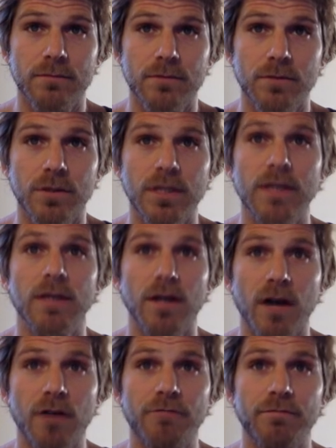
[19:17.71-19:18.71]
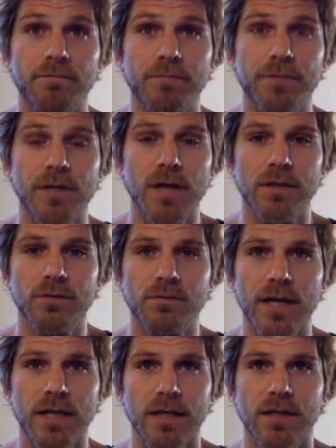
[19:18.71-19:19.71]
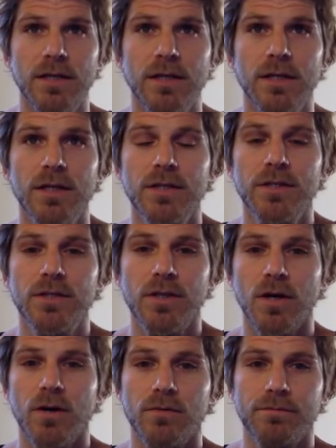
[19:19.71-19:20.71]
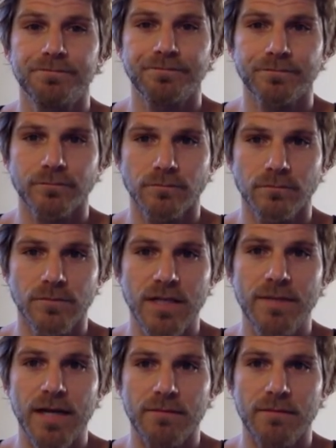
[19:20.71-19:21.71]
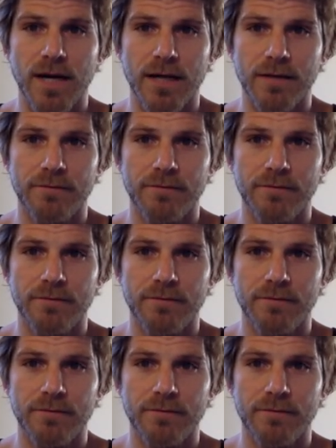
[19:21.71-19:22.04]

You need enough, but not too many. So keep that in mind.